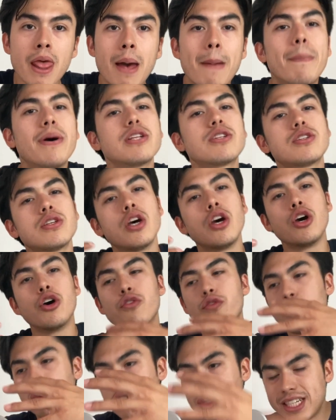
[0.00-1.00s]
but
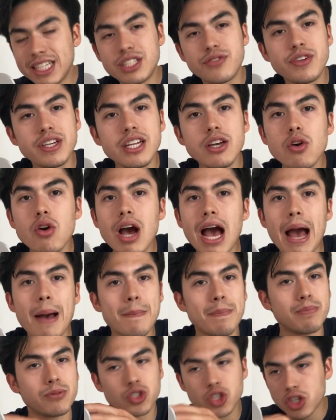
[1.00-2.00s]
for this video,
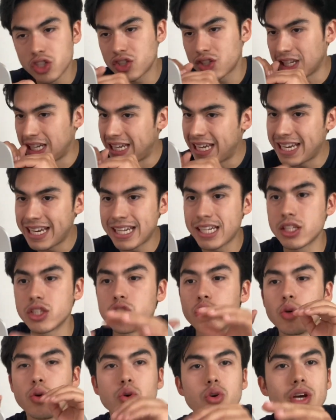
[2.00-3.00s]
I'm just letting
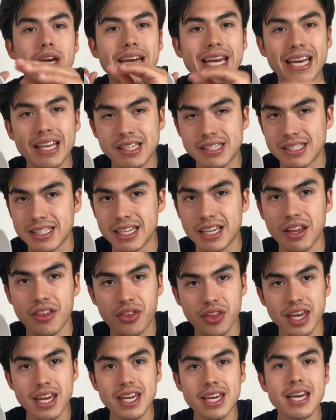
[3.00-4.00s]
do his
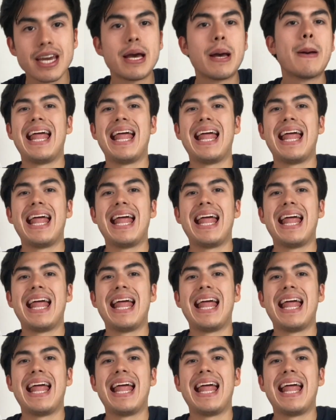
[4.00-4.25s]
thing.